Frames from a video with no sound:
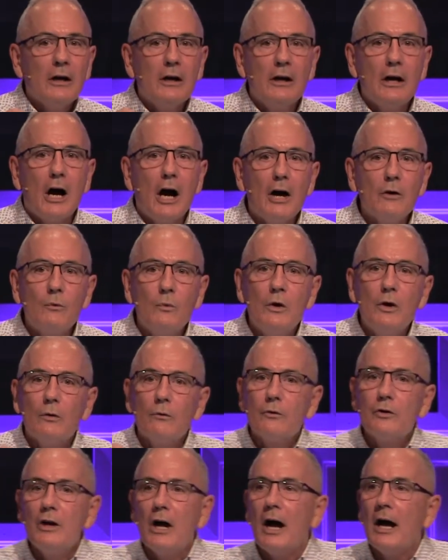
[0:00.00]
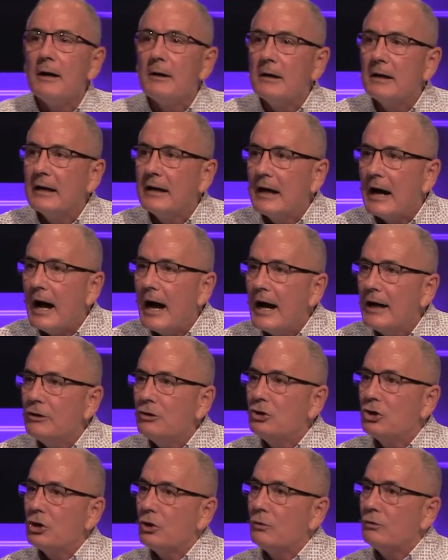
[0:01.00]
God will not
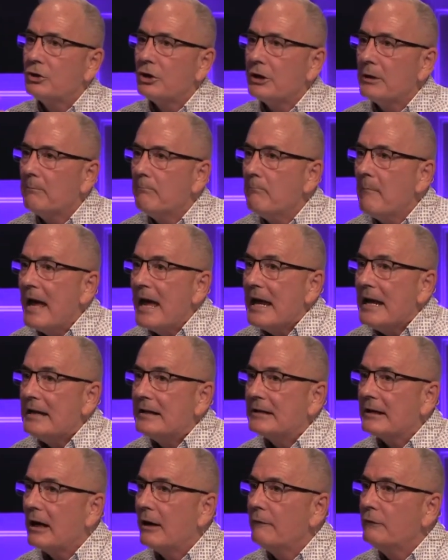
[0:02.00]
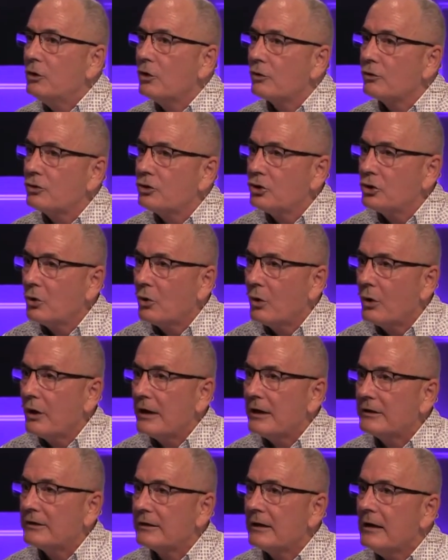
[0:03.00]
guide you to the mate of your
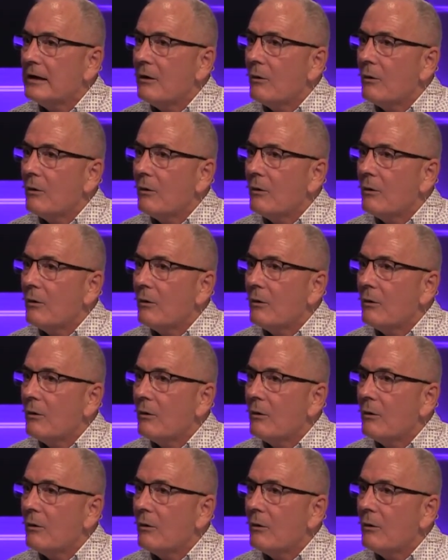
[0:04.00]
choice,